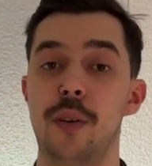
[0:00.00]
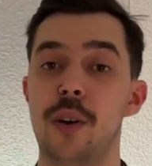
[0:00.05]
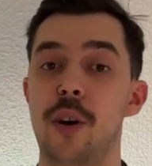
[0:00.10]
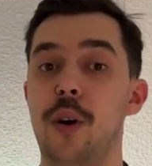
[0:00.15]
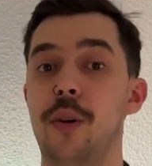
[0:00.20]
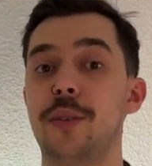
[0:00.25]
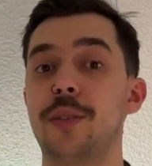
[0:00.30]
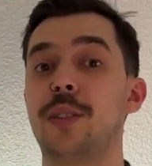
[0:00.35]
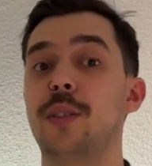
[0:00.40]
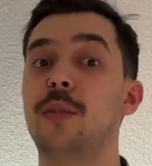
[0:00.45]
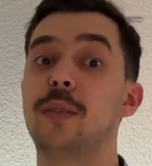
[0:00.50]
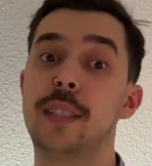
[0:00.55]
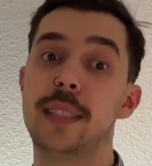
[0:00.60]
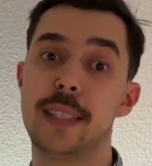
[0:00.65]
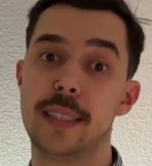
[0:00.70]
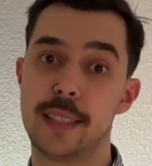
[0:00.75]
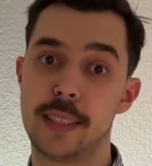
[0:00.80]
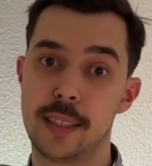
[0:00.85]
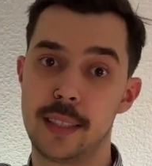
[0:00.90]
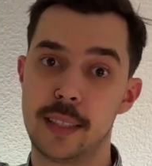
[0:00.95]
also
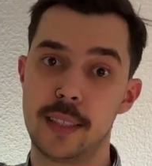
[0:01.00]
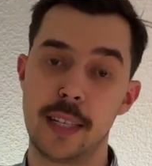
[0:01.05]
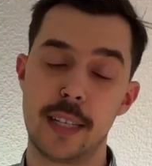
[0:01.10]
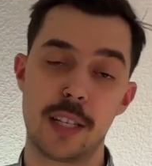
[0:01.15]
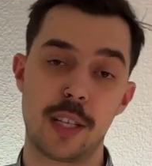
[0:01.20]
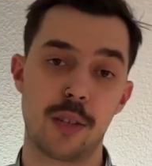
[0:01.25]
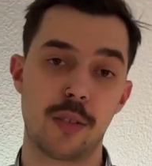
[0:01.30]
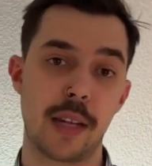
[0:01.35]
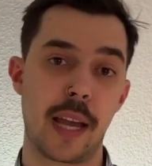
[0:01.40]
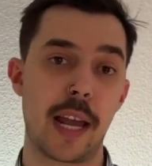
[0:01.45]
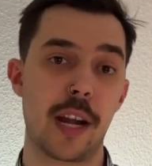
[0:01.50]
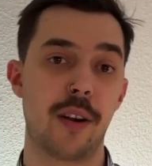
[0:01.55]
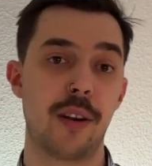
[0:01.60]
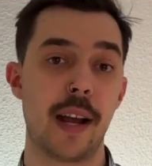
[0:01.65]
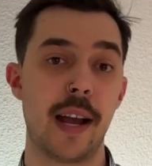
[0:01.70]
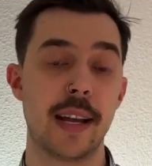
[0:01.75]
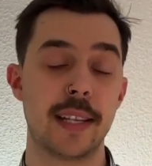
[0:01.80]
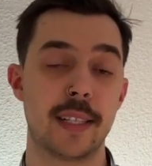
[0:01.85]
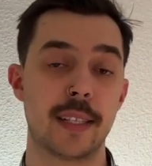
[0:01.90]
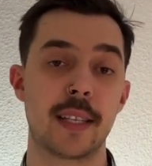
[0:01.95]
this creator
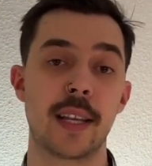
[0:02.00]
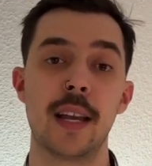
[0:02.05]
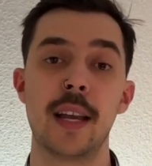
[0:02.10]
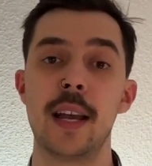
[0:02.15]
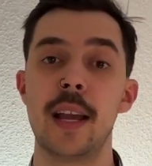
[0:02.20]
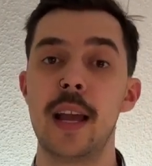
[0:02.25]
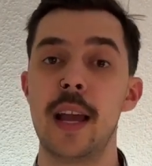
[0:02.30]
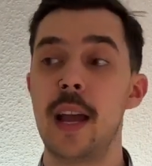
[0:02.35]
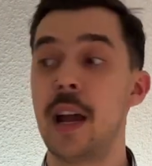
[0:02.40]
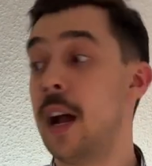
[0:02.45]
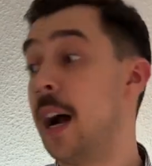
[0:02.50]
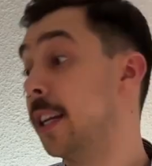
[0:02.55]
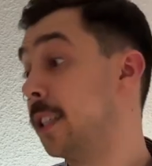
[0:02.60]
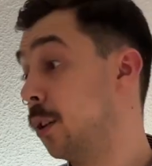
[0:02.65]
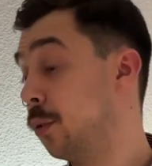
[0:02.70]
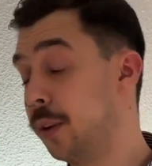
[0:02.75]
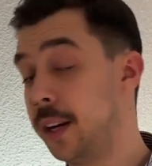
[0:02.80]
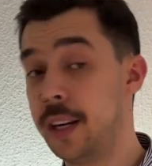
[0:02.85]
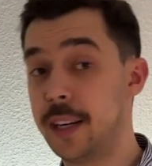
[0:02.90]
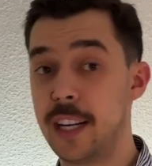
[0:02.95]
has a
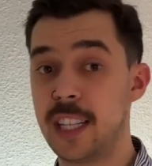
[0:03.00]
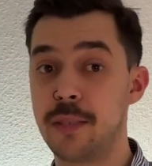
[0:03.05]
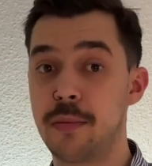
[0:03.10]
really nice